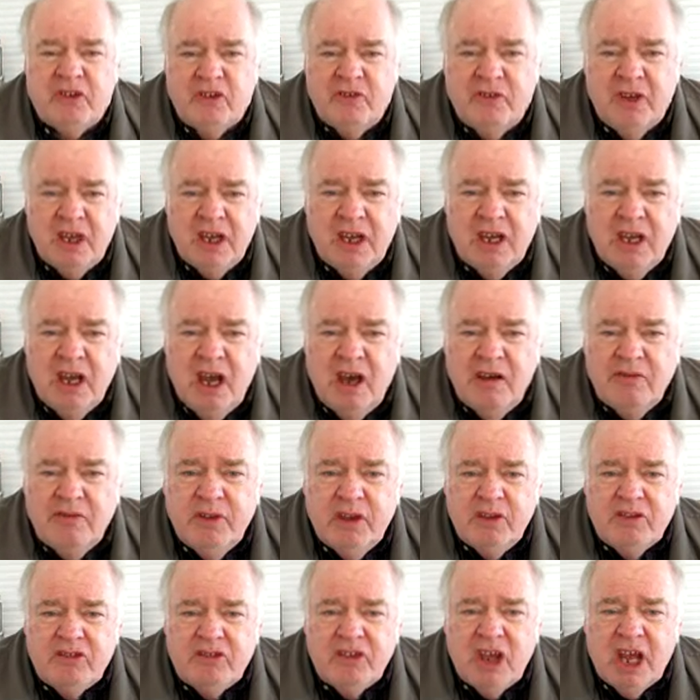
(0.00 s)
of
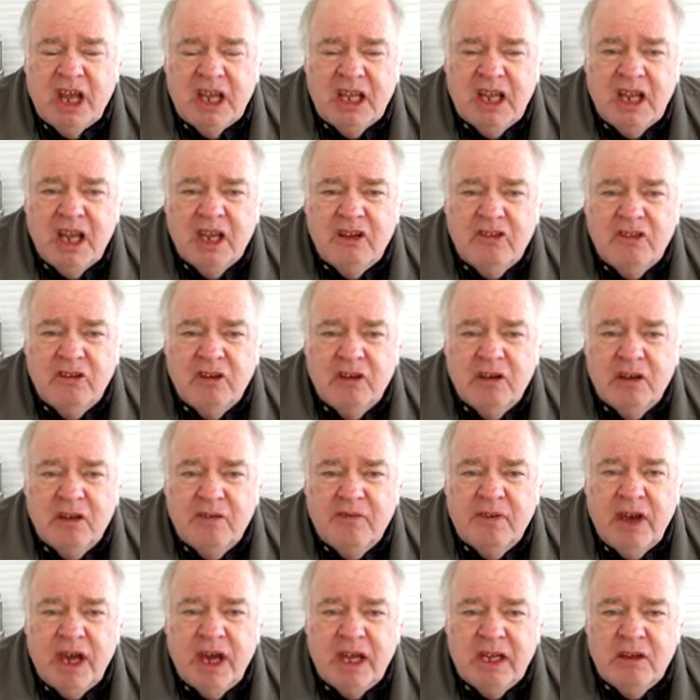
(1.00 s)
the psychological
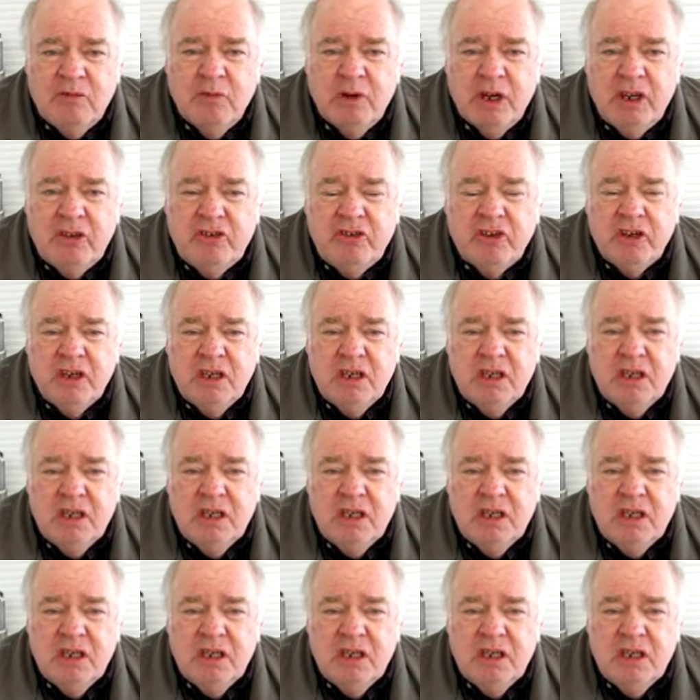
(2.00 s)
evaluation?